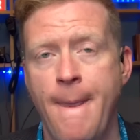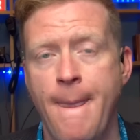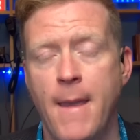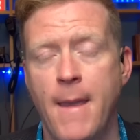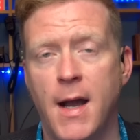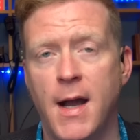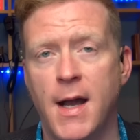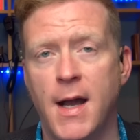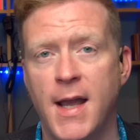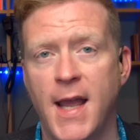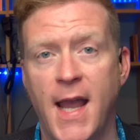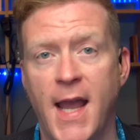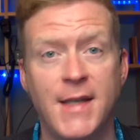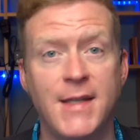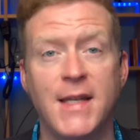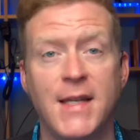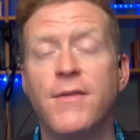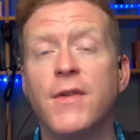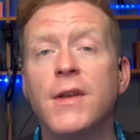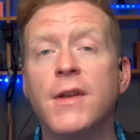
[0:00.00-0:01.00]
Uh, and
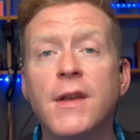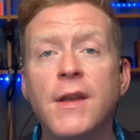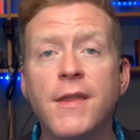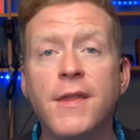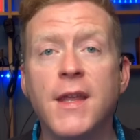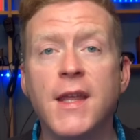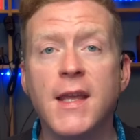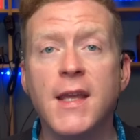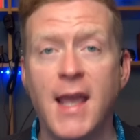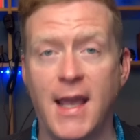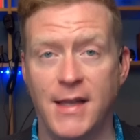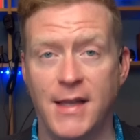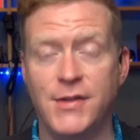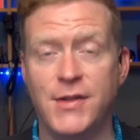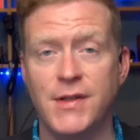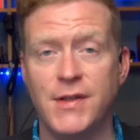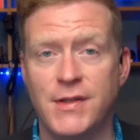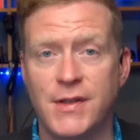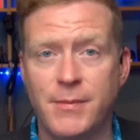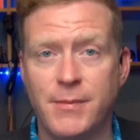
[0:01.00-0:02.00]
even the
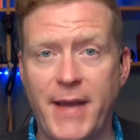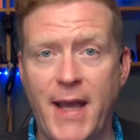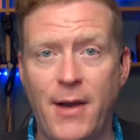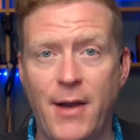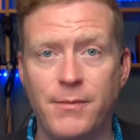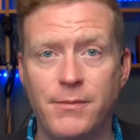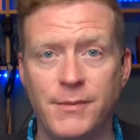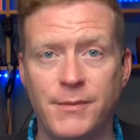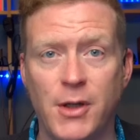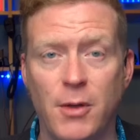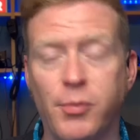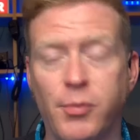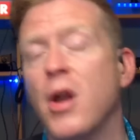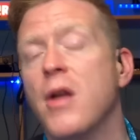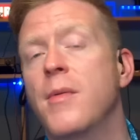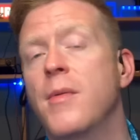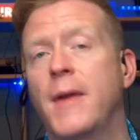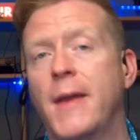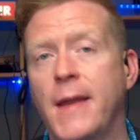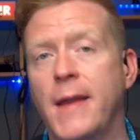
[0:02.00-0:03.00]
cases about you know
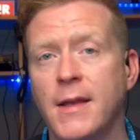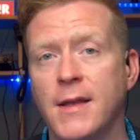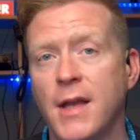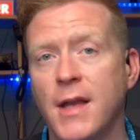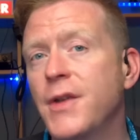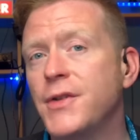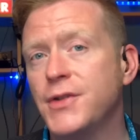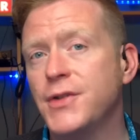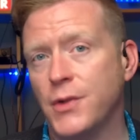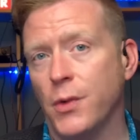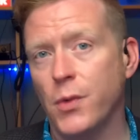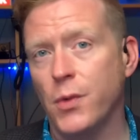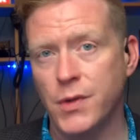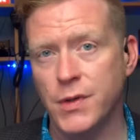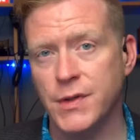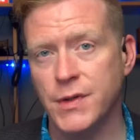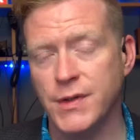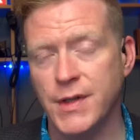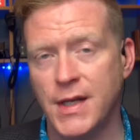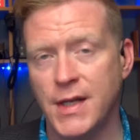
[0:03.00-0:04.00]
prohibiting gun
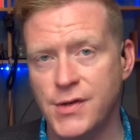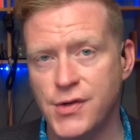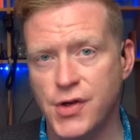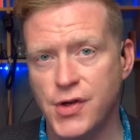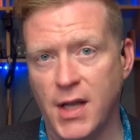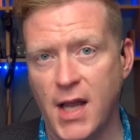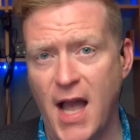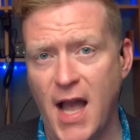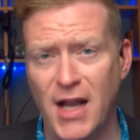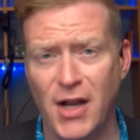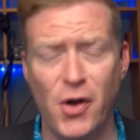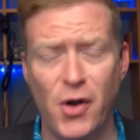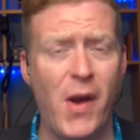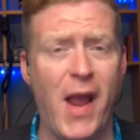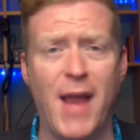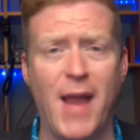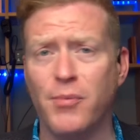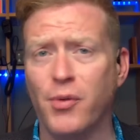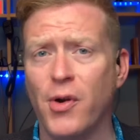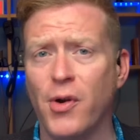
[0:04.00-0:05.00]
stores in Chicago
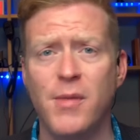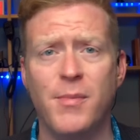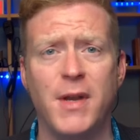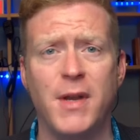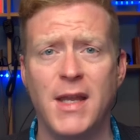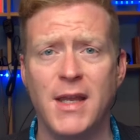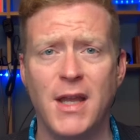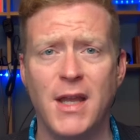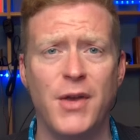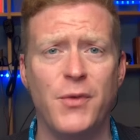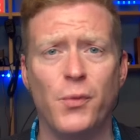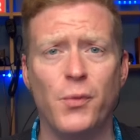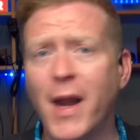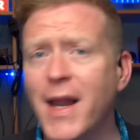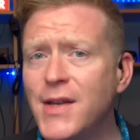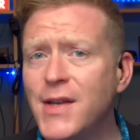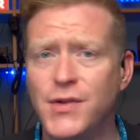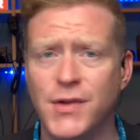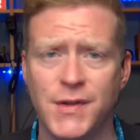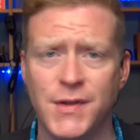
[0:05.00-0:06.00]
and prohibiting gun
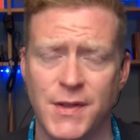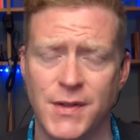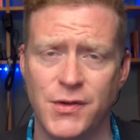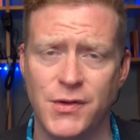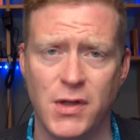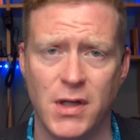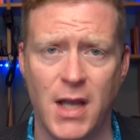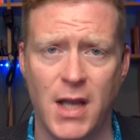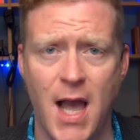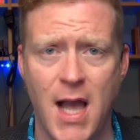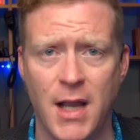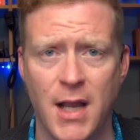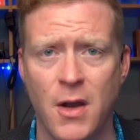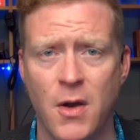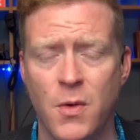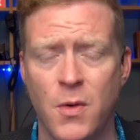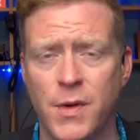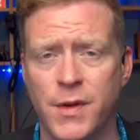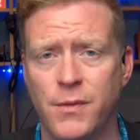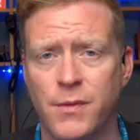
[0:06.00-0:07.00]
ranges in Chicago
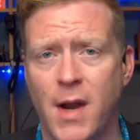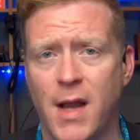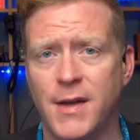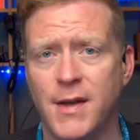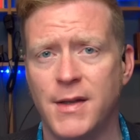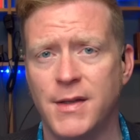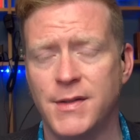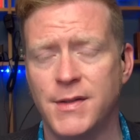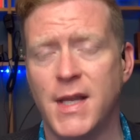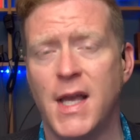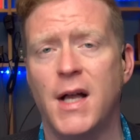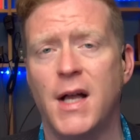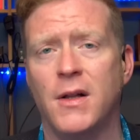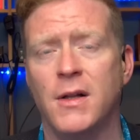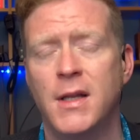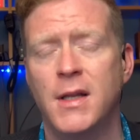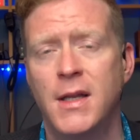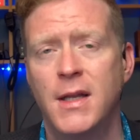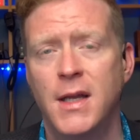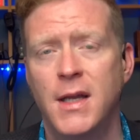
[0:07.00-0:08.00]
with Rhonda Azzell,
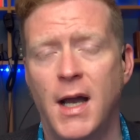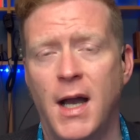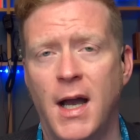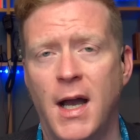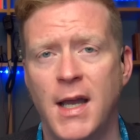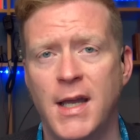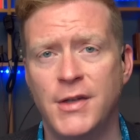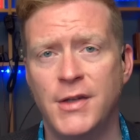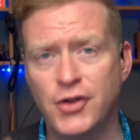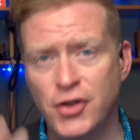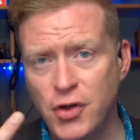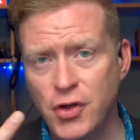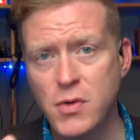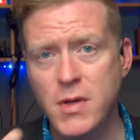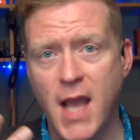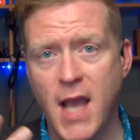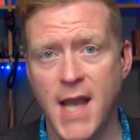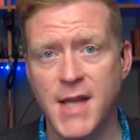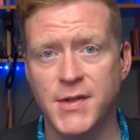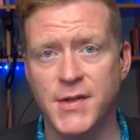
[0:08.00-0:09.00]
uh, and two
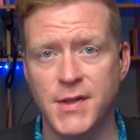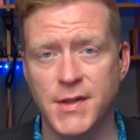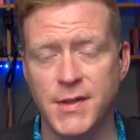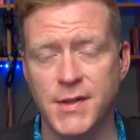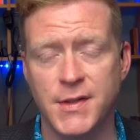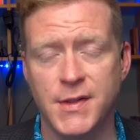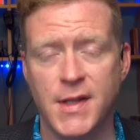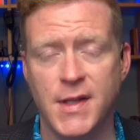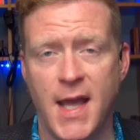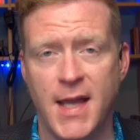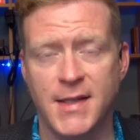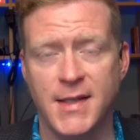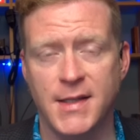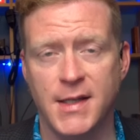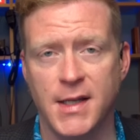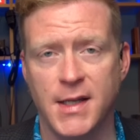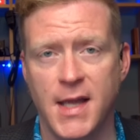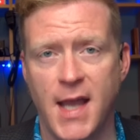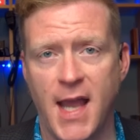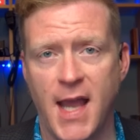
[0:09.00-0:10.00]
cases that
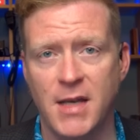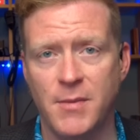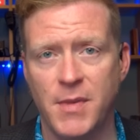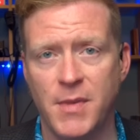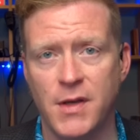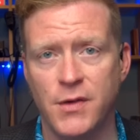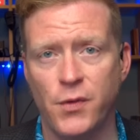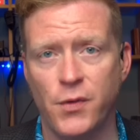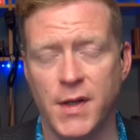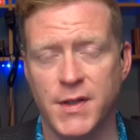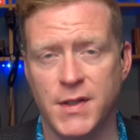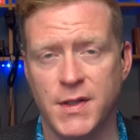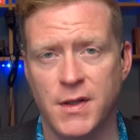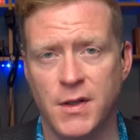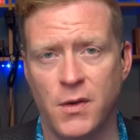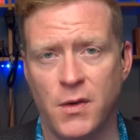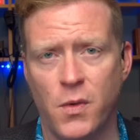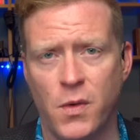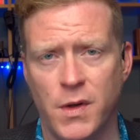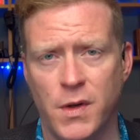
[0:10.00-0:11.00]
uh, had to be addressed in the
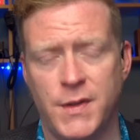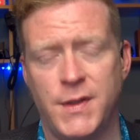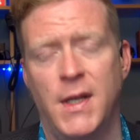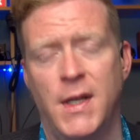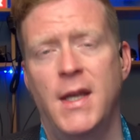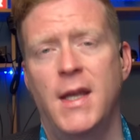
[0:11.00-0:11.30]
courts.